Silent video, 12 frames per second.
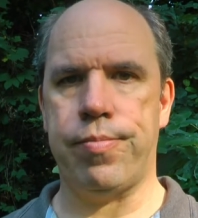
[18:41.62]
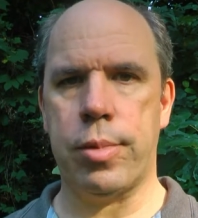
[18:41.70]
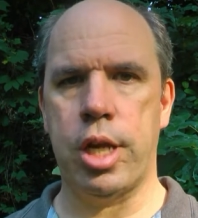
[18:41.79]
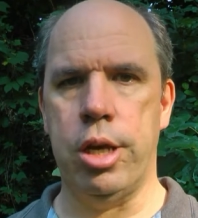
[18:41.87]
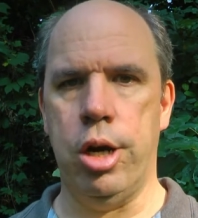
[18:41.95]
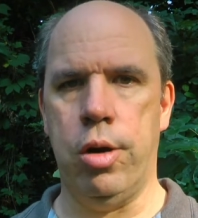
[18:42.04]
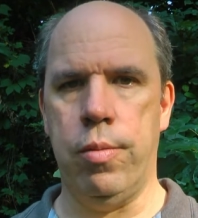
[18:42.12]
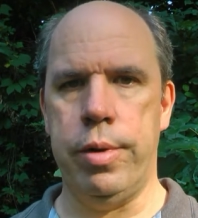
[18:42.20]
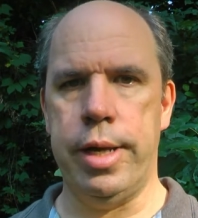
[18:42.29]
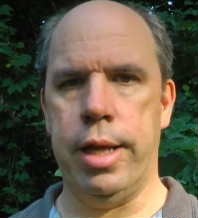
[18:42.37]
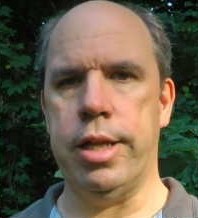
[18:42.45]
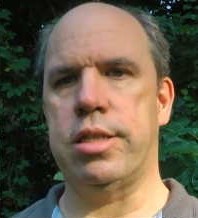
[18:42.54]
you know,
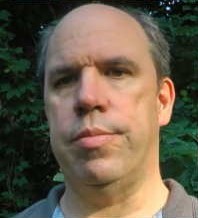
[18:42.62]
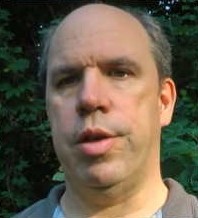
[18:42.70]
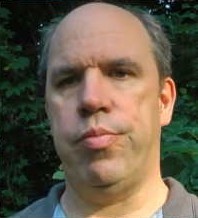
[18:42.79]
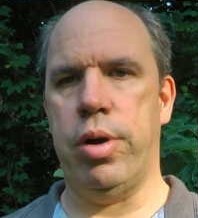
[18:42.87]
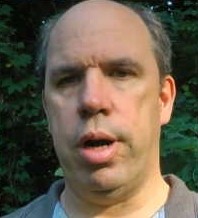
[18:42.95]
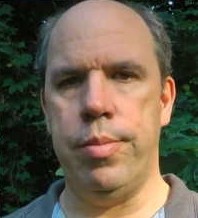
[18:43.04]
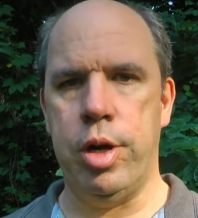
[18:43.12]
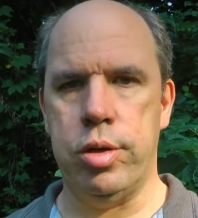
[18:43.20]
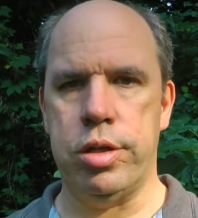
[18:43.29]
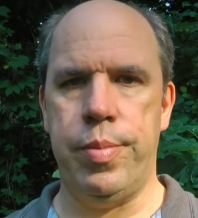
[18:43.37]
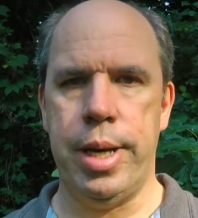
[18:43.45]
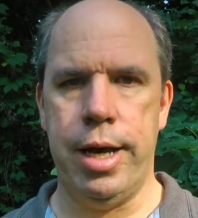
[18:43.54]
now that some of the
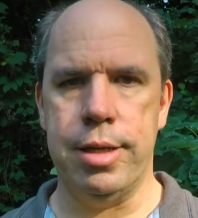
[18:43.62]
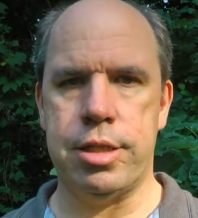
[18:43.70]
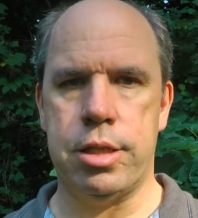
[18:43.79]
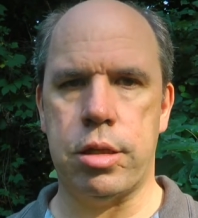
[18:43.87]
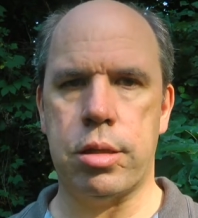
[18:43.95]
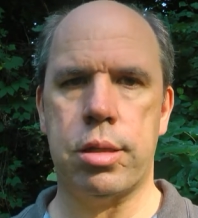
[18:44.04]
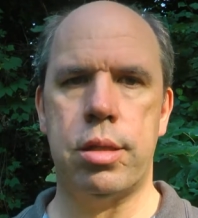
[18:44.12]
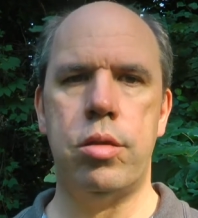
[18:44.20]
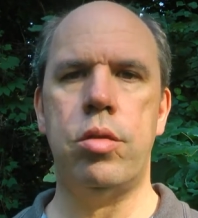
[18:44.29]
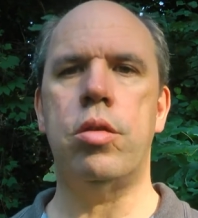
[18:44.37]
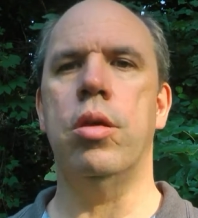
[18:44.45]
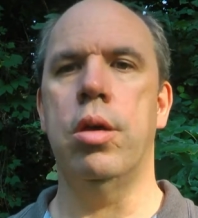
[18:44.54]
primaries are
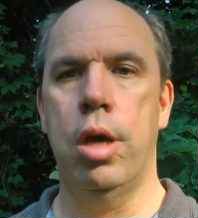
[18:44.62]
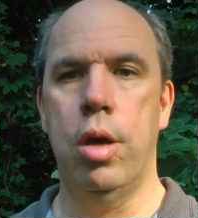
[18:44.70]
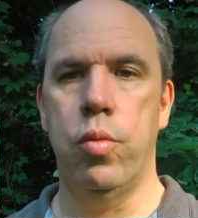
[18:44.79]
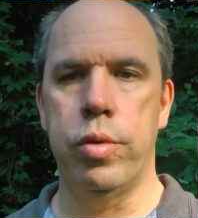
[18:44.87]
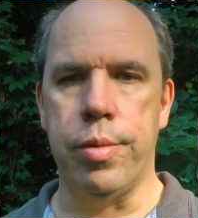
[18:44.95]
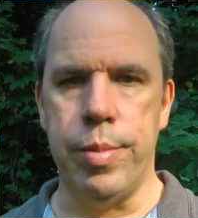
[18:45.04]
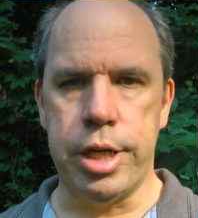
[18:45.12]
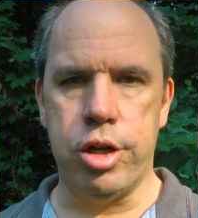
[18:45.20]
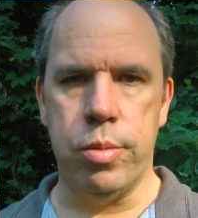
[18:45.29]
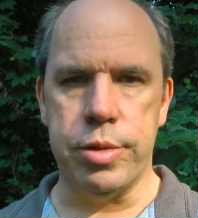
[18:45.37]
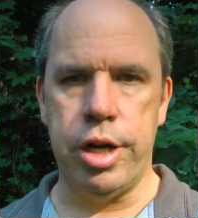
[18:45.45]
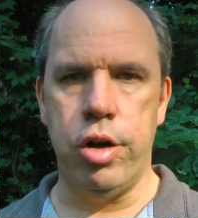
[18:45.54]
passed, with the
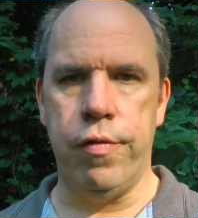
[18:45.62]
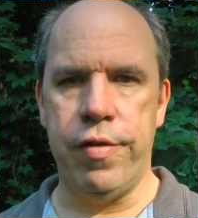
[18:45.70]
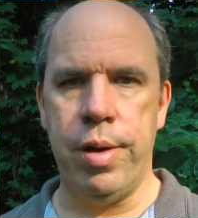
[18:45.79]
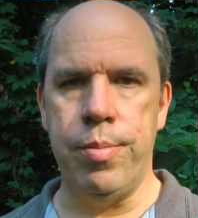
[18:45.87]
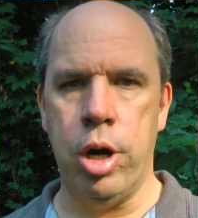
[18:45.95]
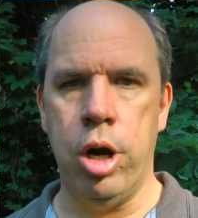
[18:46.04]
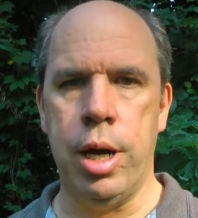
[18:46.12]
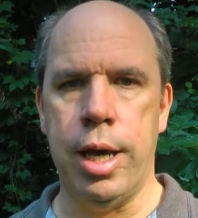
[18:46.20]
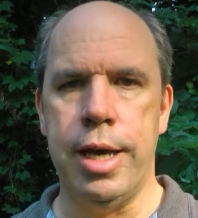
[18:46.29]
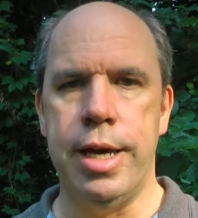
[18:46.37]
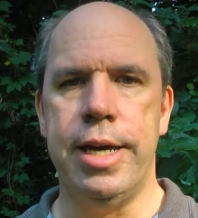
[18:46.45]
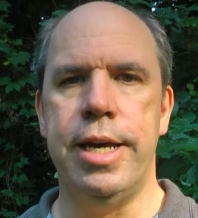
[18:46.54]
midterms in November,
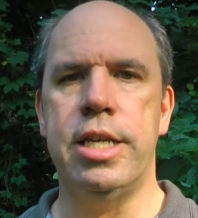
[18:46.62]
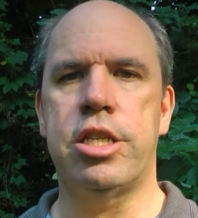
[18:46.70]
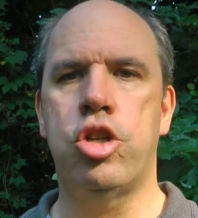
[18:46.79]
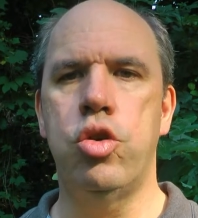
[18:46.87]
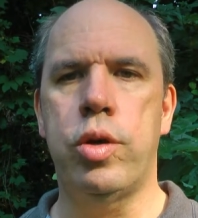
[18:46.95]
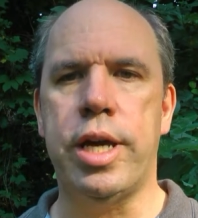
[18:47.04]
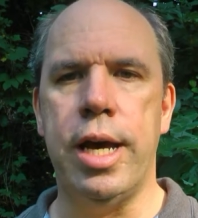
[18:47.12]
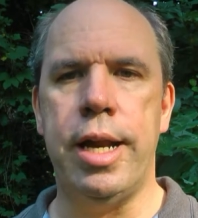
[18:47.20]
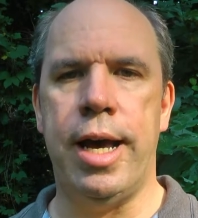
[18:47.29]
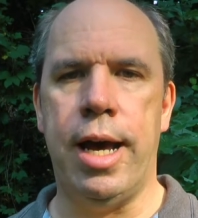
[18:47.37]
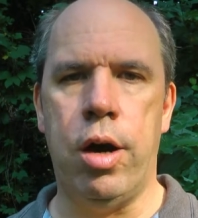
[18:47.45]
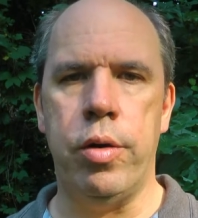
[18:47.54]
is to
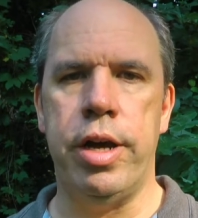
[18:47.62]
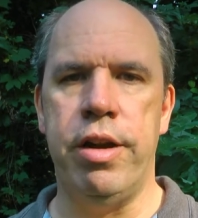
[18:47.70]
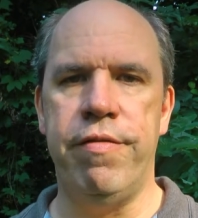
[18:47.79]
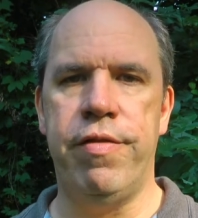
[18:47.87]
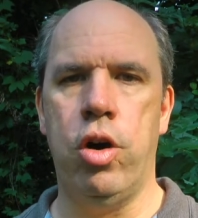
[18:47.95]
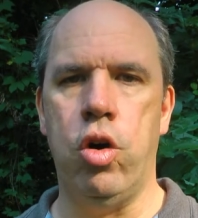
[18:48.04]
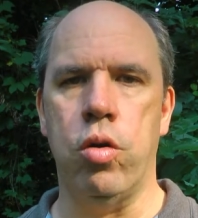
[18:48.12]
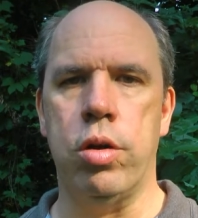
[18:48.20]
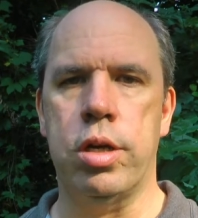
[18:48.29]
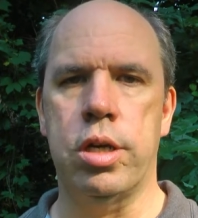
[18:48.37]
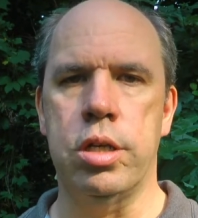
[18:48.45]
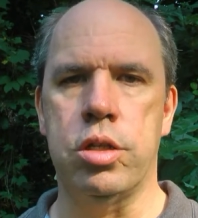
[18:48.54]
get out and vote.
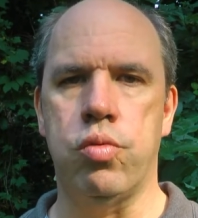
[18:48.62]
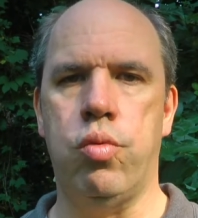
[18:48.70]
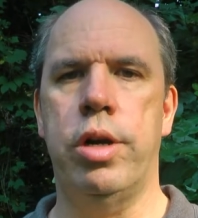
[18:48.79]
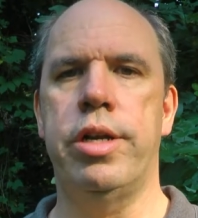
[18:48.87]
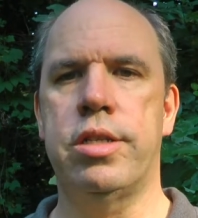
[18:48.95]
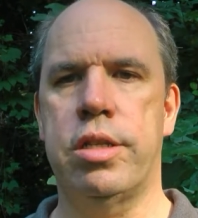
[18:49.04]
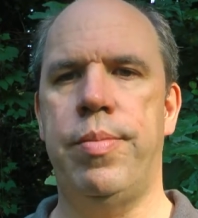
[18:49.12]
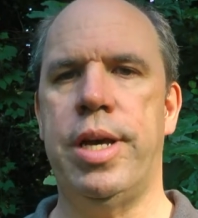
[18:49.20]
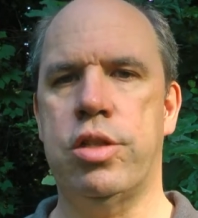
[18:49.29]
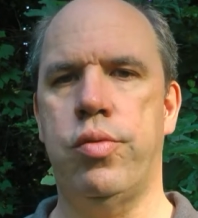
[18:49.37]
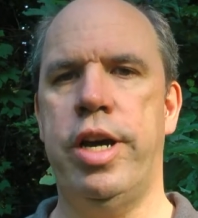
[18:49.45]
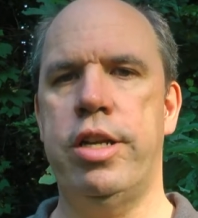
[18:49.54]
Because what is the
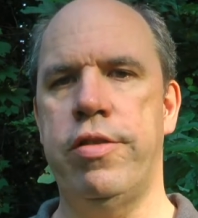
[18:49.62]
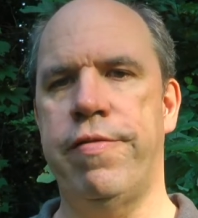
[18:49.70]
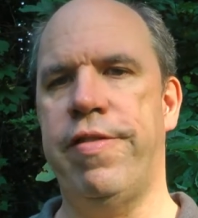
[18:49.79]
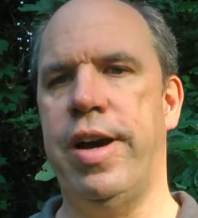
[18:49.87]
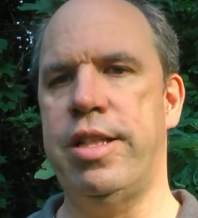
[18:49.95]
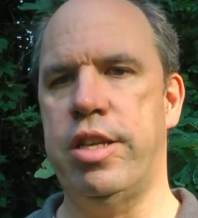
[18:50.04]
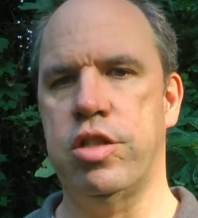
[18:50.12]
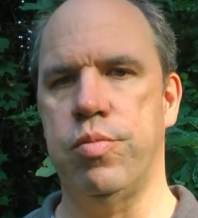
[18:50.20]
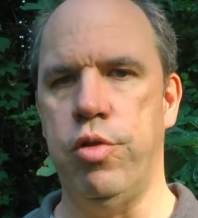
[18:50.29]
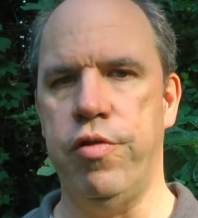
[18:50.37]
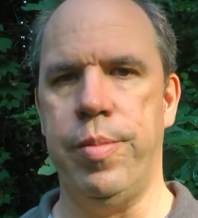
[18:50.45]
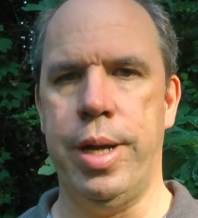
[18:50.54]
best way to fight this
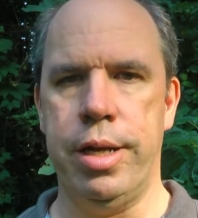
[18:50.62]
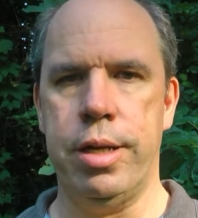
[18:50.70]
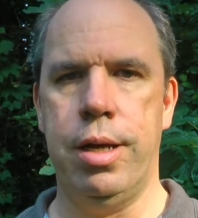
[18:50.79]
movement?